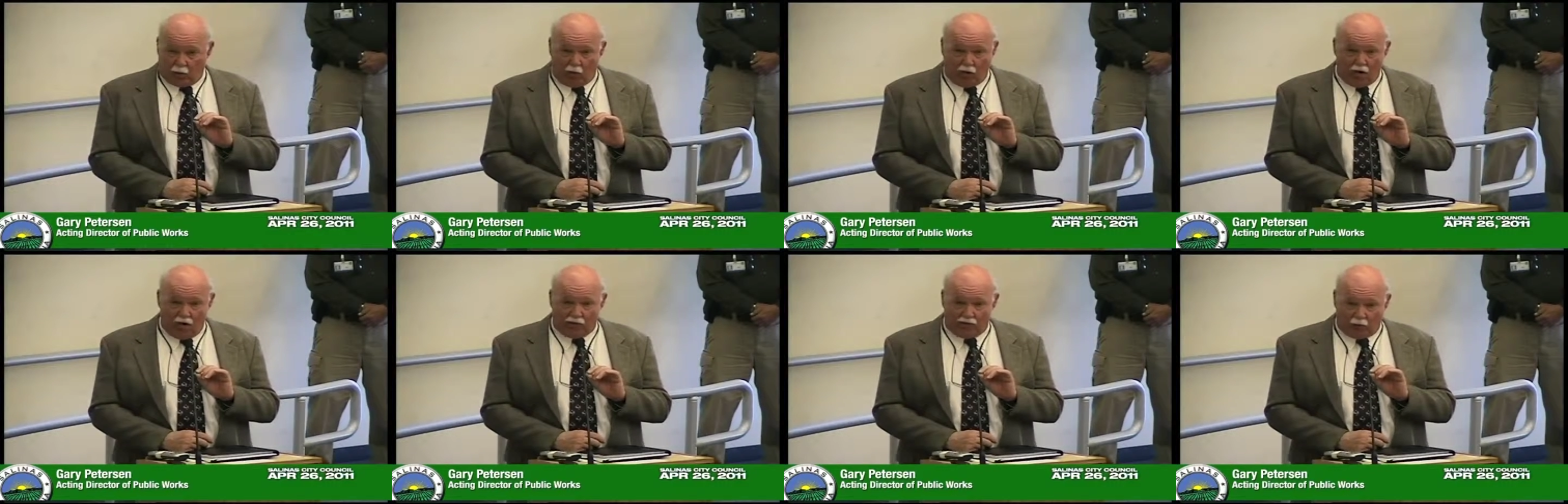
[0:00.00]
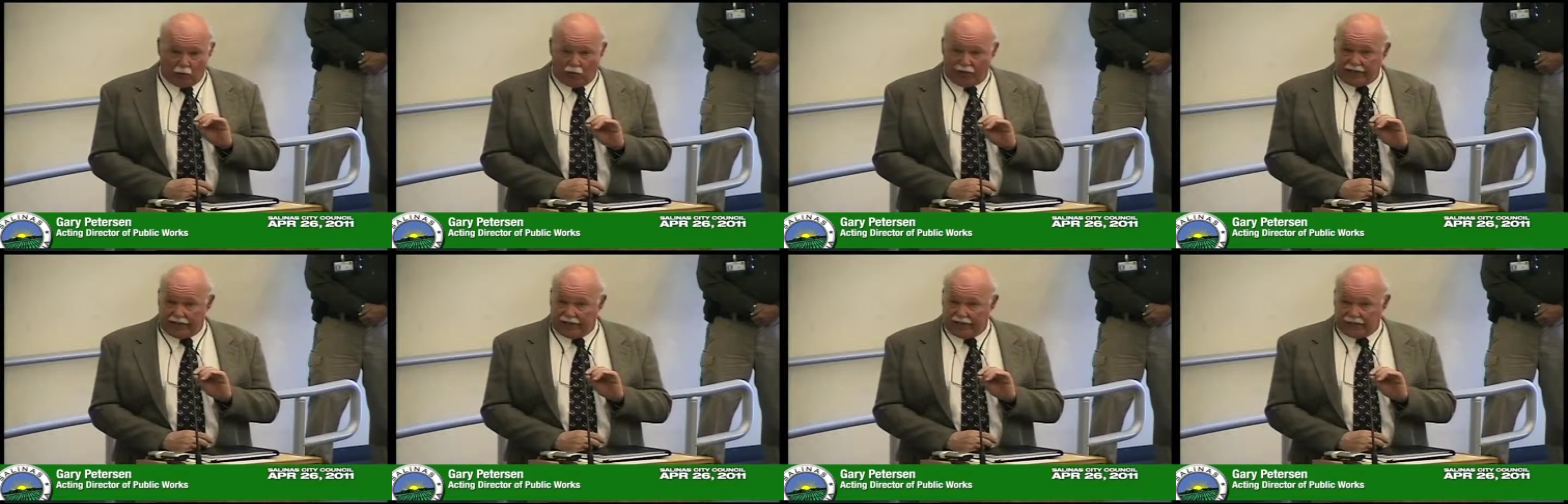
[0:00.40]
wherever
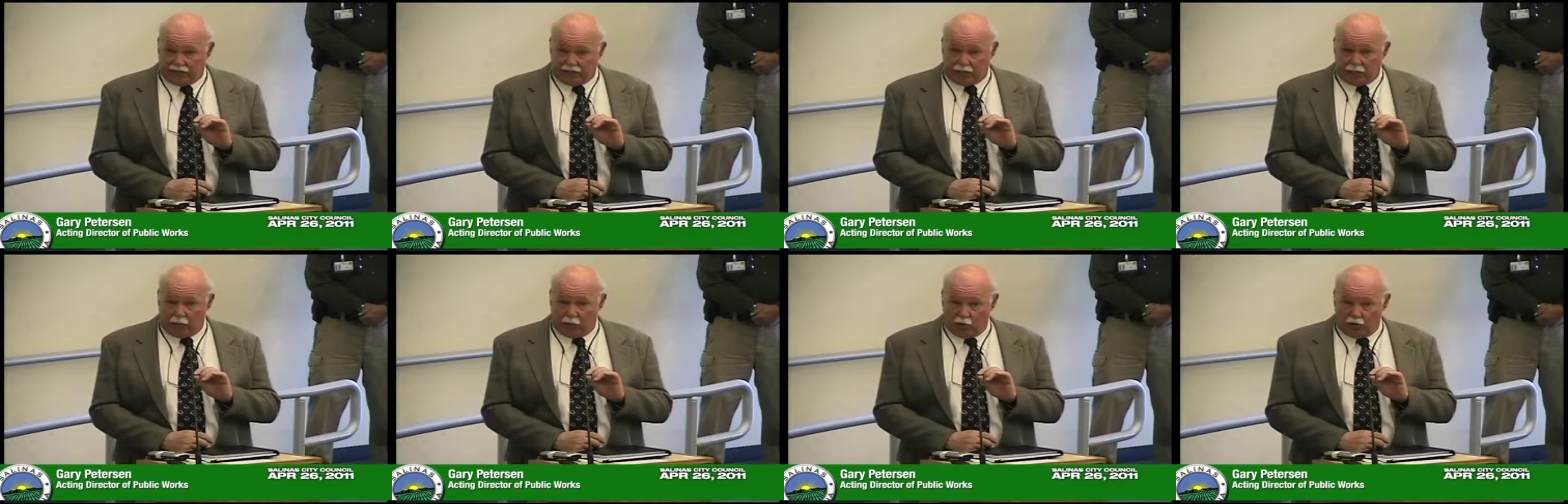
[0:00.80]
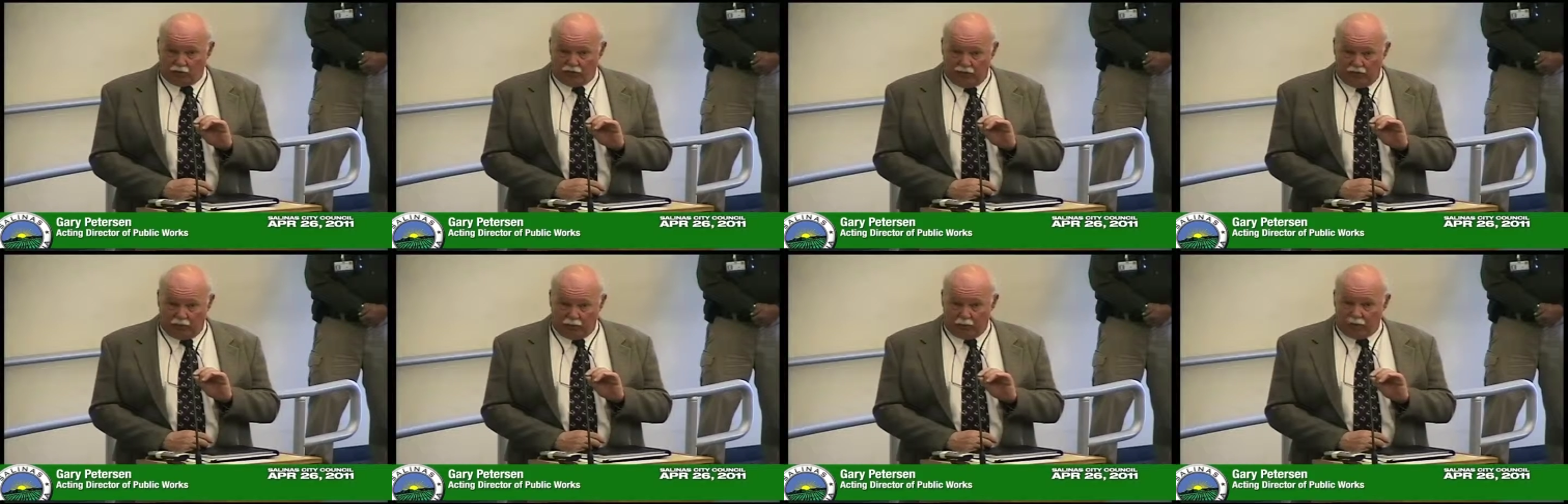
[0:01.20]
we need to move
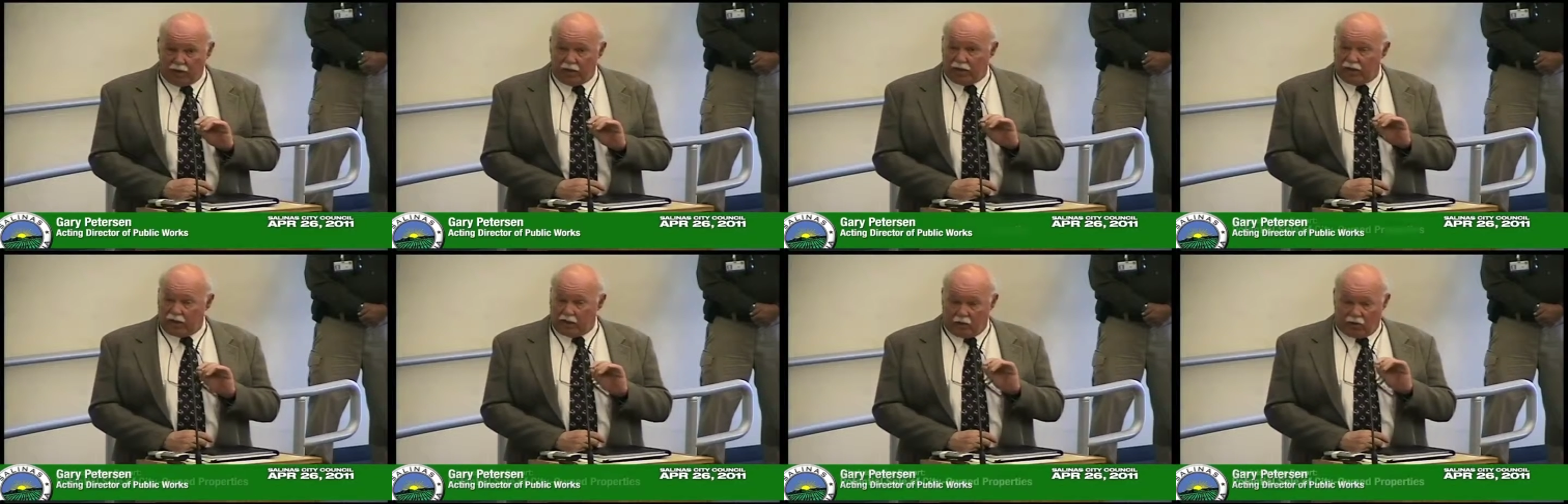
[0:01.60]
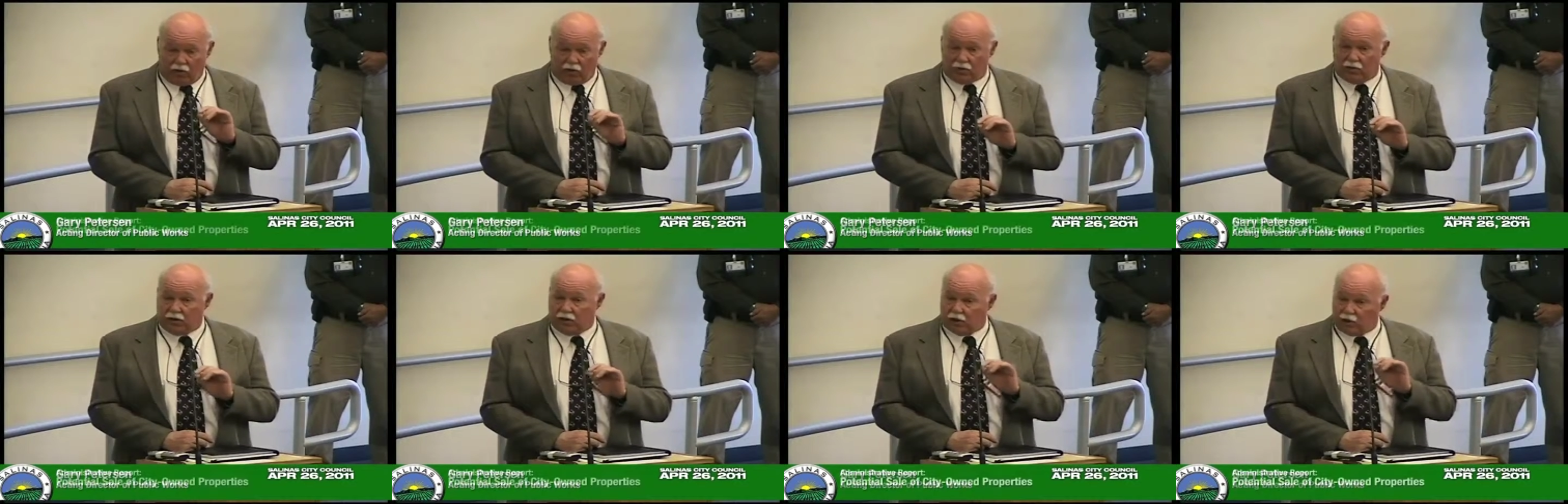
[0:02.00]
them in
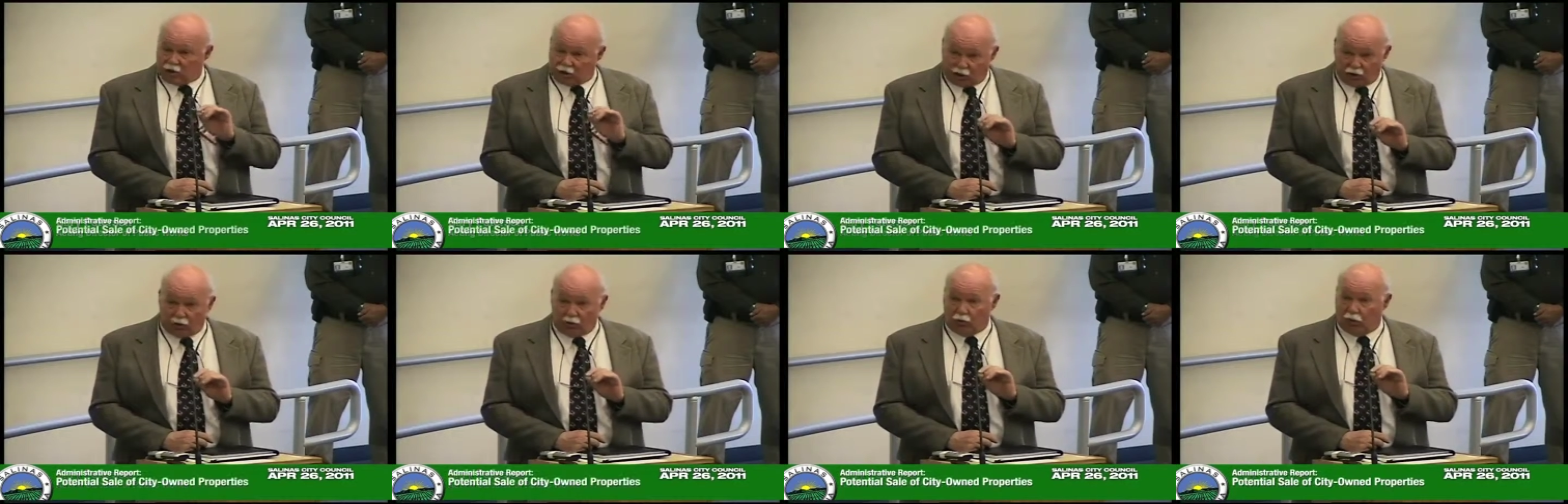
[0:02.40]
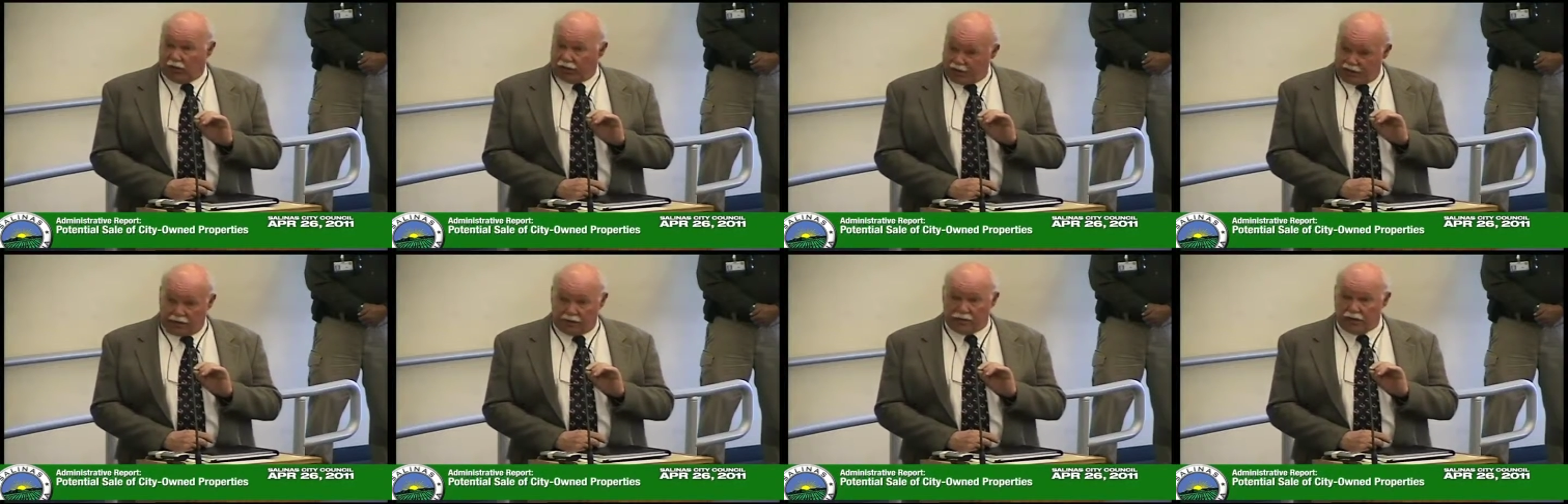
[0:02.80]
order to do what
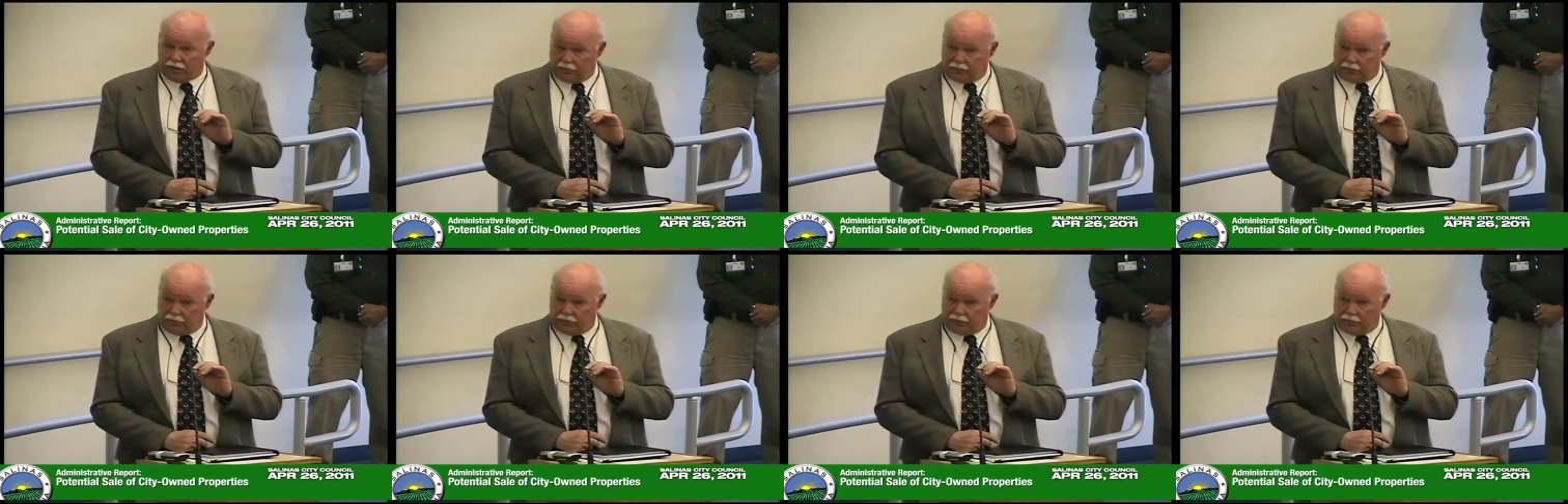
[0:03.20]
needs